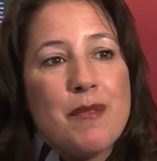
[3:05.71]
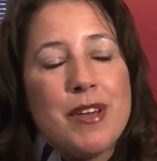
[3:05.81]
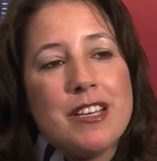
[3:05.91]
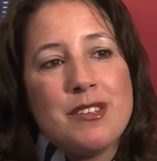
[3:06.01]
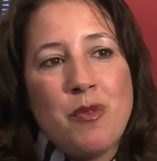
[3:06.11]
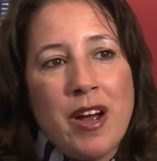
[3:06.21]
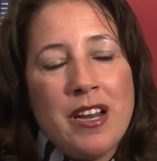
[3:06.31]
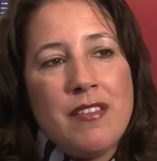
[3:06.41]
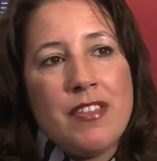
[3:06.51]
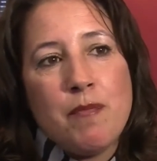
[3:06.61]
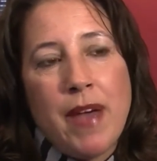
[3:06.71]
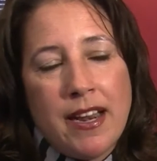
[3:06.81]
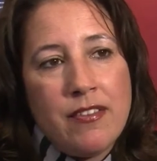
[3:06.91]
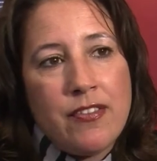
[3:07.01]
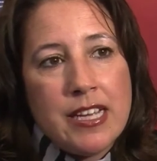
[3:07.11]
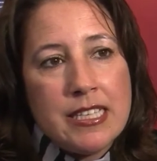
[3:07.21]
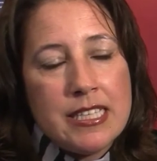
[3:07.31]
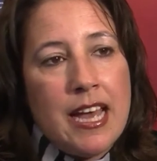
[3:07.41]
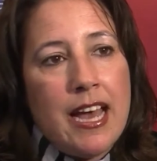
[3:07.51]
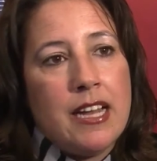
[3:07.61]
Because one of the
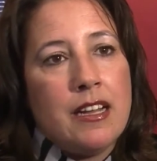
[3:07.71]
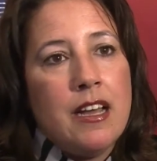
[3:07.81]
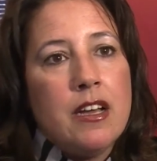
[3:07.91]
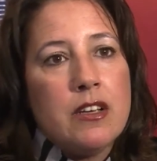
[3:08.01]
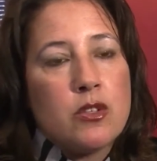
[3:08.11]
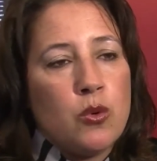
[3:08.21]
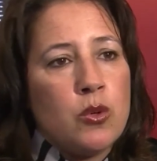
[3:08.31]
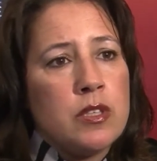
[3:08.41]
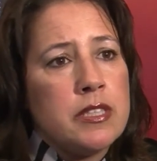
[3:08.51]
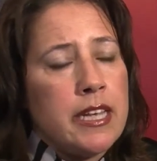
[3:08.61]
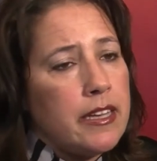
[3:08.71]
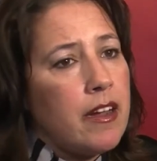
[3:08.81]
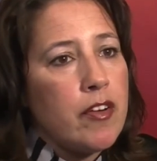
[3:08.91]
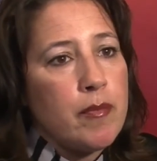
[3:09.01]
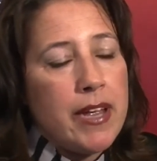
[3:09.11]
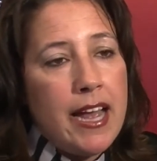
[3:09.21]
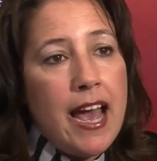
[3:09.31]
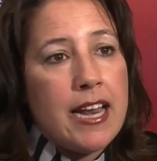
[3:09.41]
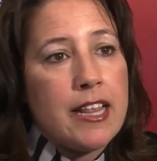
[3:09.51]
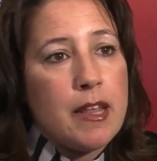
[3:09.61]
benefits that schools and the government
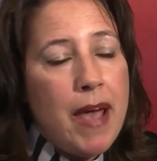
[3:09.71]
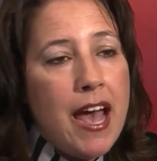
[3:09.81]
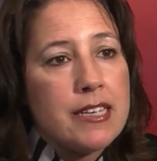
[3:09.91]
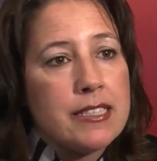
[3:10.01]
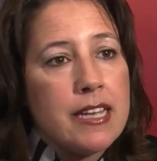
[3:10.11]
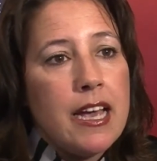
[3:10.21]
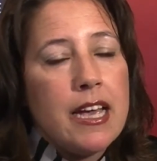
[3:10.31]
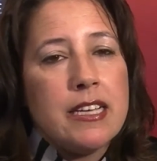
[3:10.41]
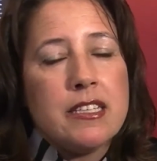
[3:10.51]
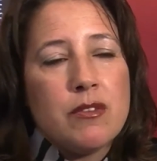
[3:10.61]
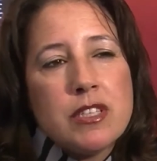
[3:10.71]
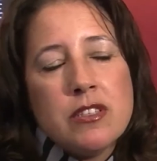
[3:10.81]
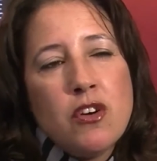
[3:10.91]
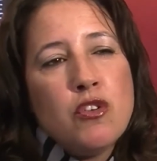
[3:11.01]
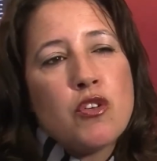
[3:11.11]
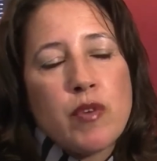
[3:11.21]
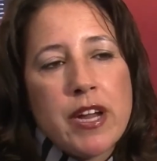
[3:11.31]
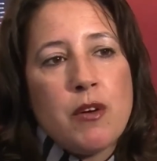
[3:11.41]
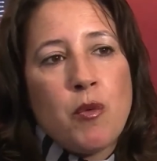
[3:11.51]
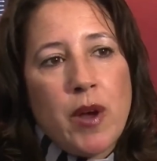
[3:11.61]
had in the past is there was no
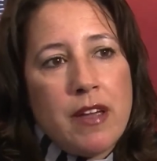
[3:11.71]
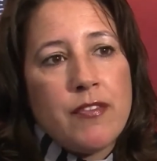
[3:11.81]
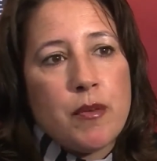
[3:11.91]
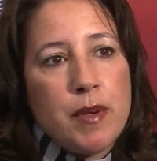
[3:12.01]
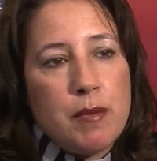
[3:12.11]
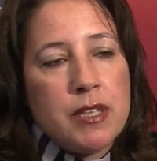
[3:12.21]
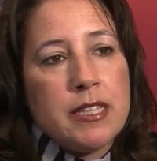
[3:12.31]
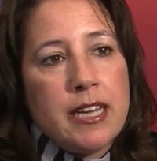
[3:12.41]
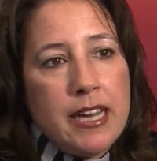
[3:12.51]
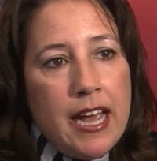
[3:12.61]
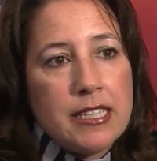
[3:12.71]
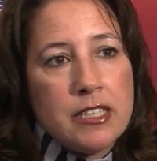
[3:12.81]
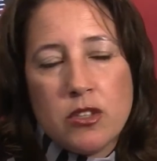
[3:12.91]
great way for people to connect,